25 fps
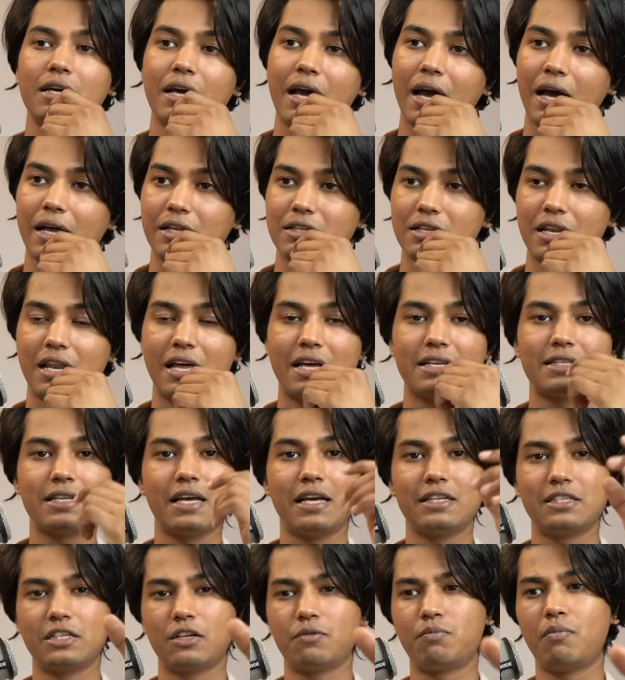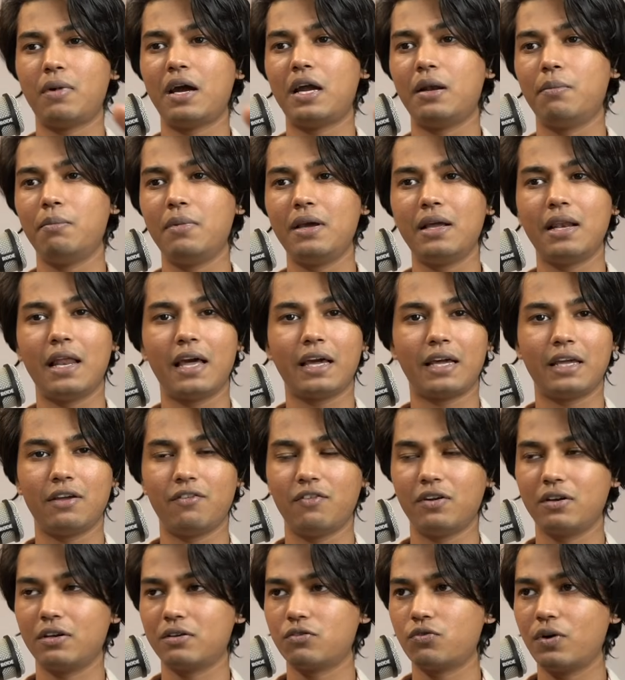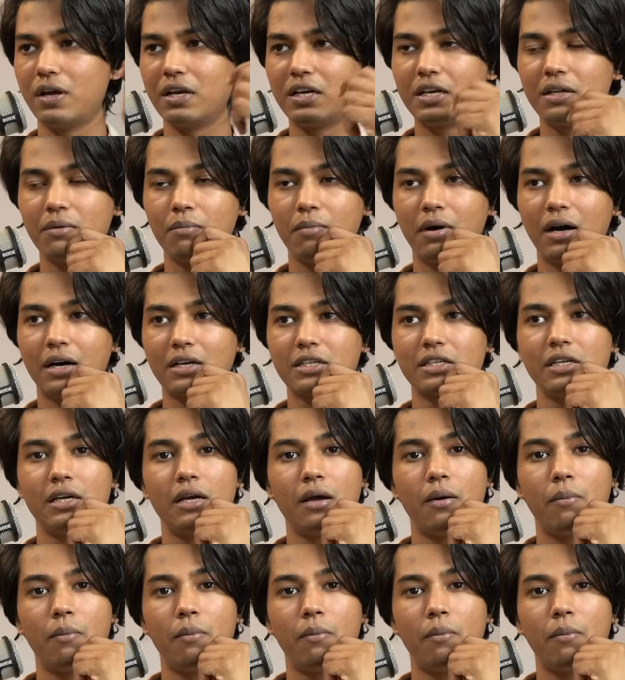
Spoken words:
as less as it might be, like even 20 marks.